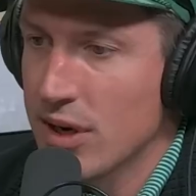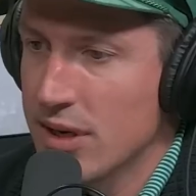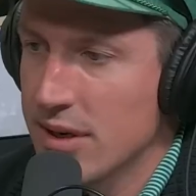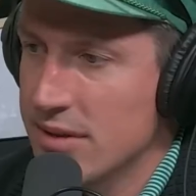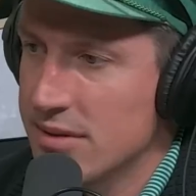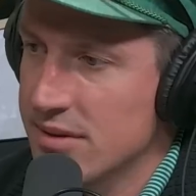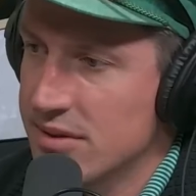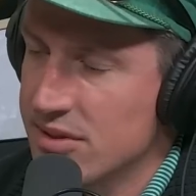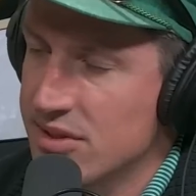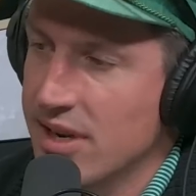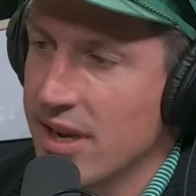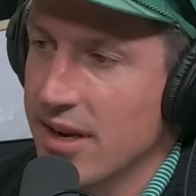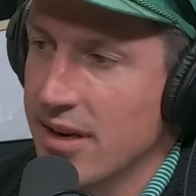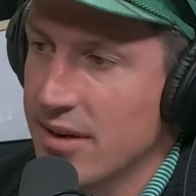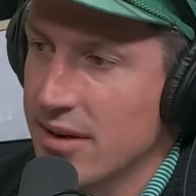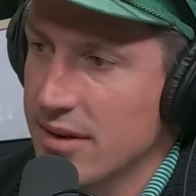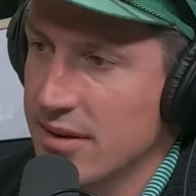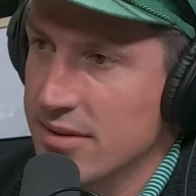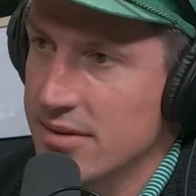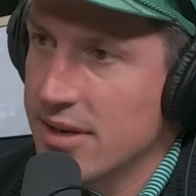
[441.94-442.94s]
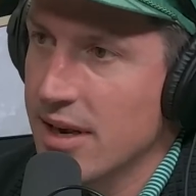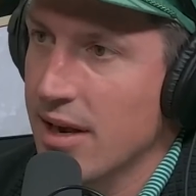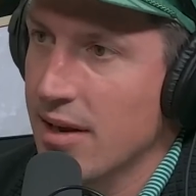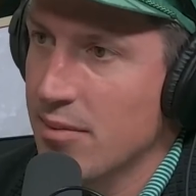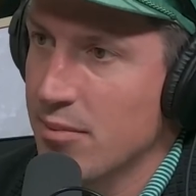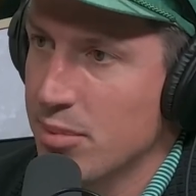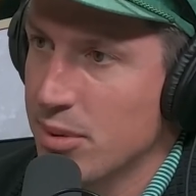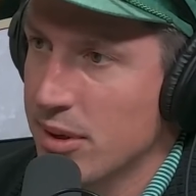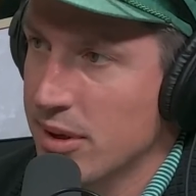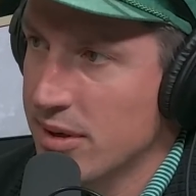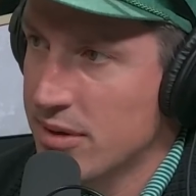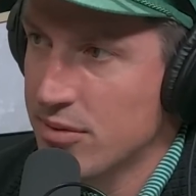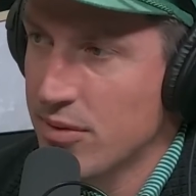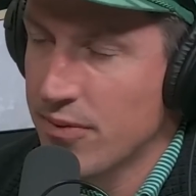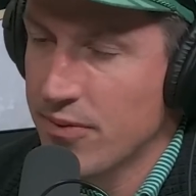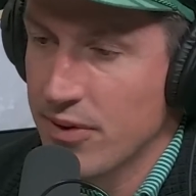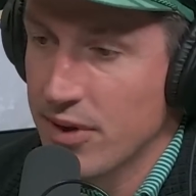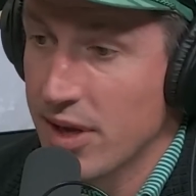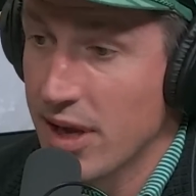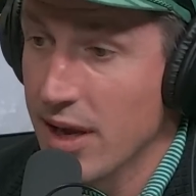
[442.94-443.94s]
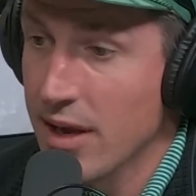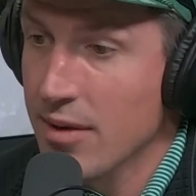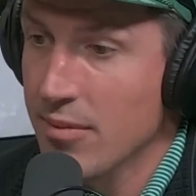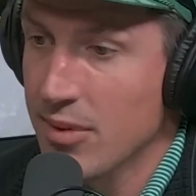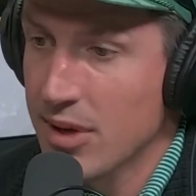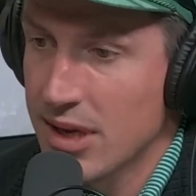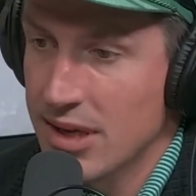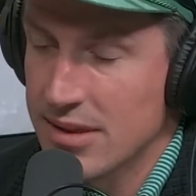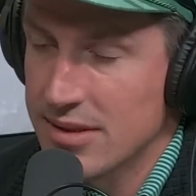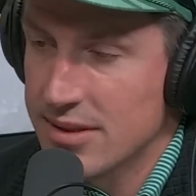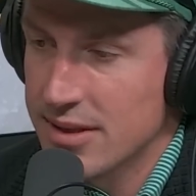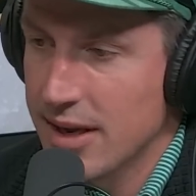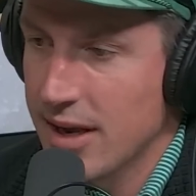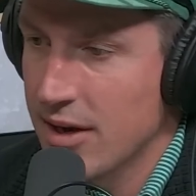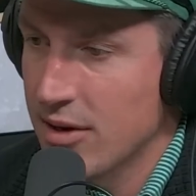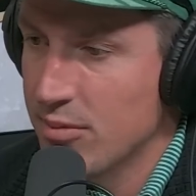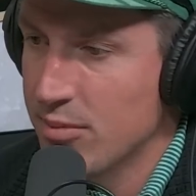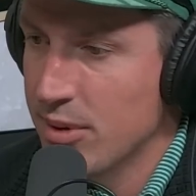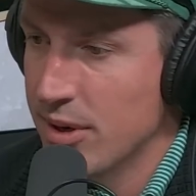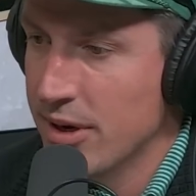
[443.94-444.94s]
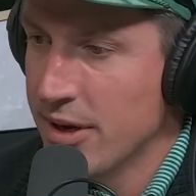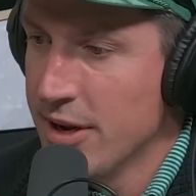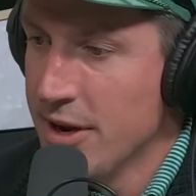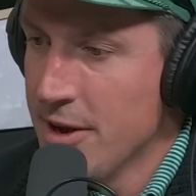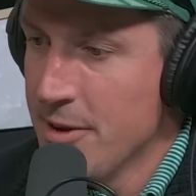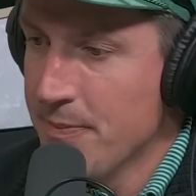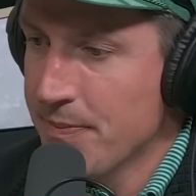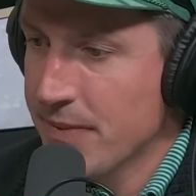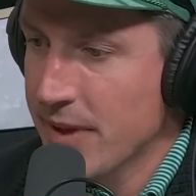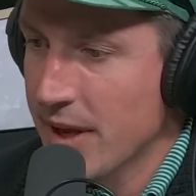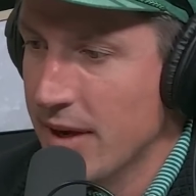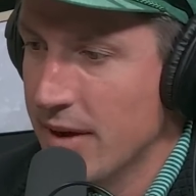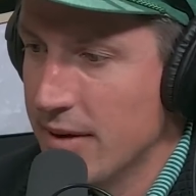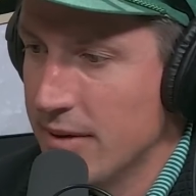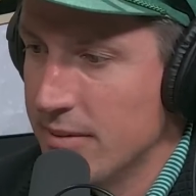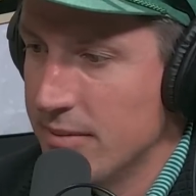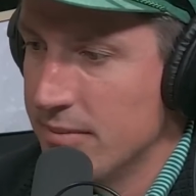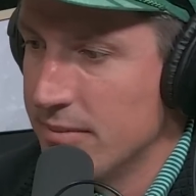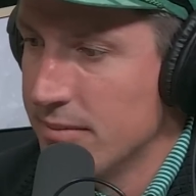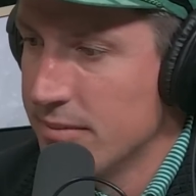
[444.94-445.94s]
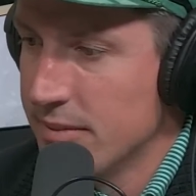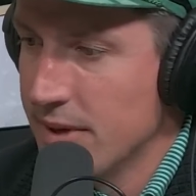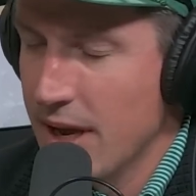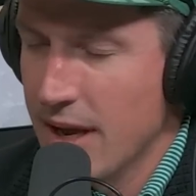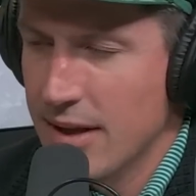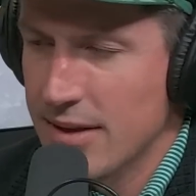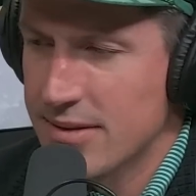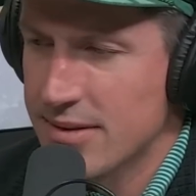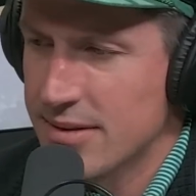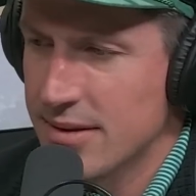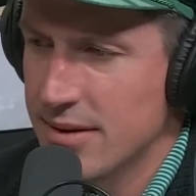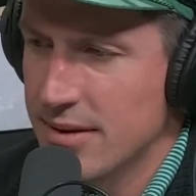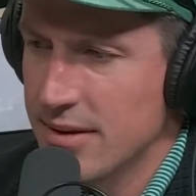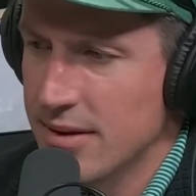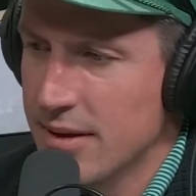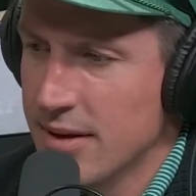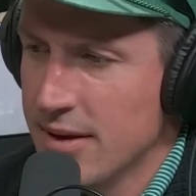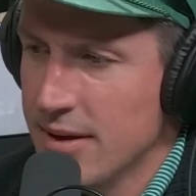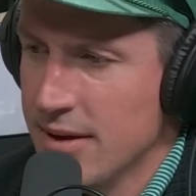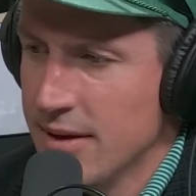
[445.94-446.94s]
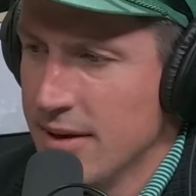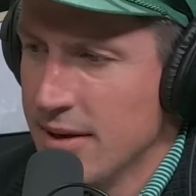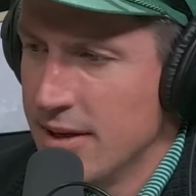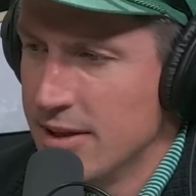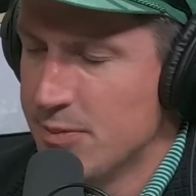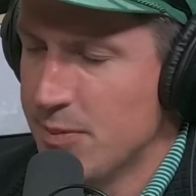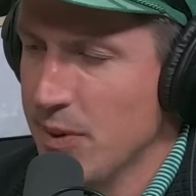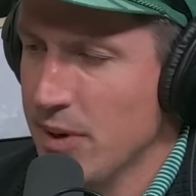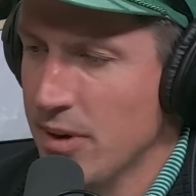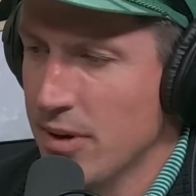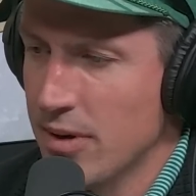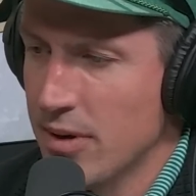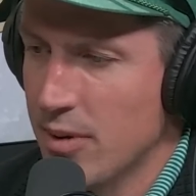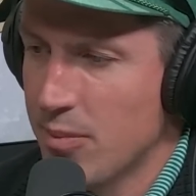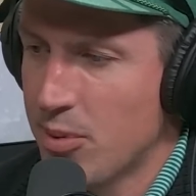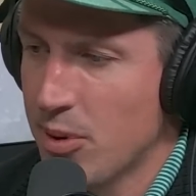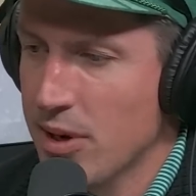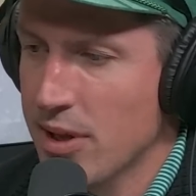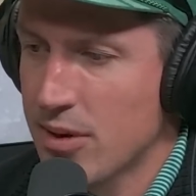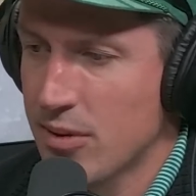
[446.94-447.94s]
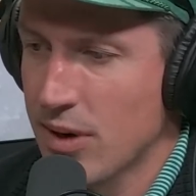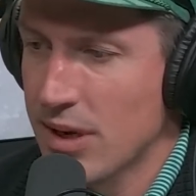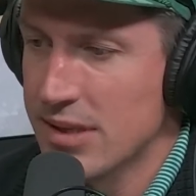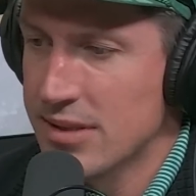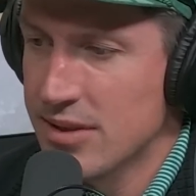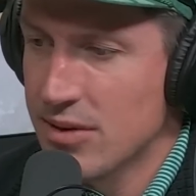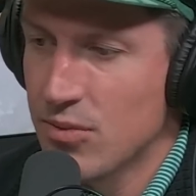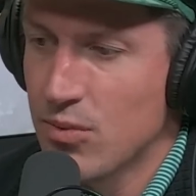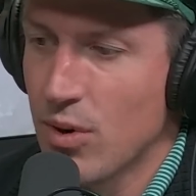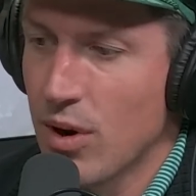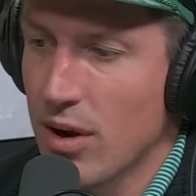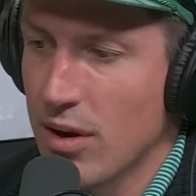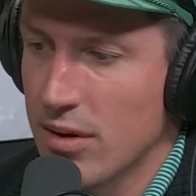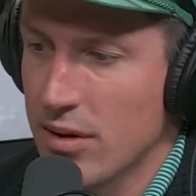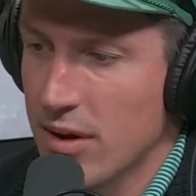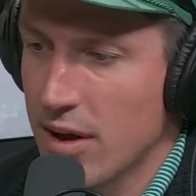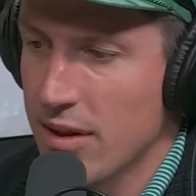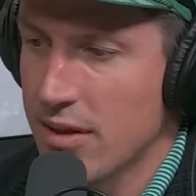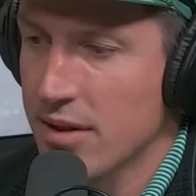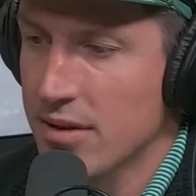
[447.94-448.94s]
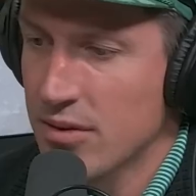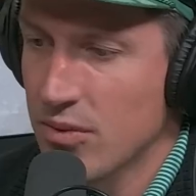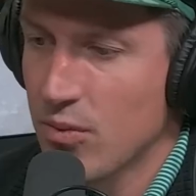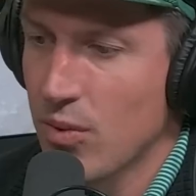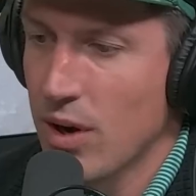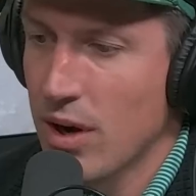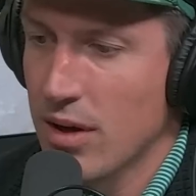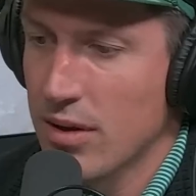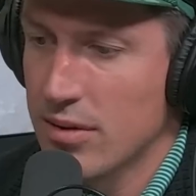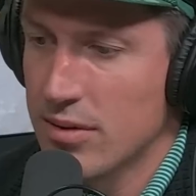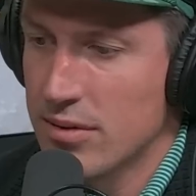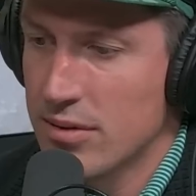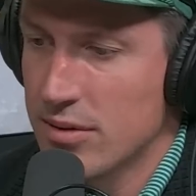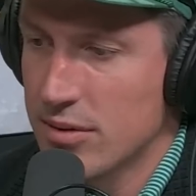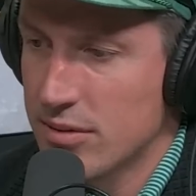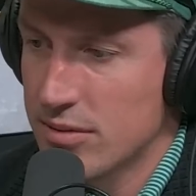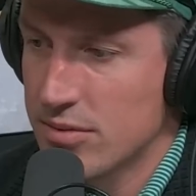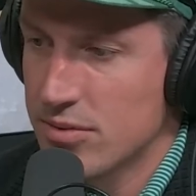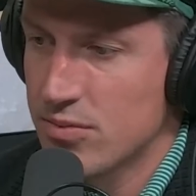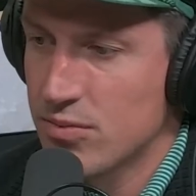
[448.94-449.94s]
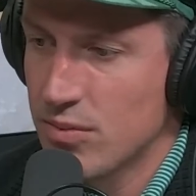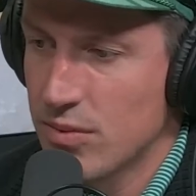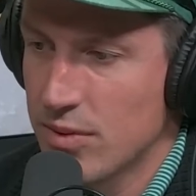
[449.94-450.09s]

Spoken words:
doesn't stand on his head and play a terrific game against Seattle. But it's been a pretty crazy run. I think the Wild, there's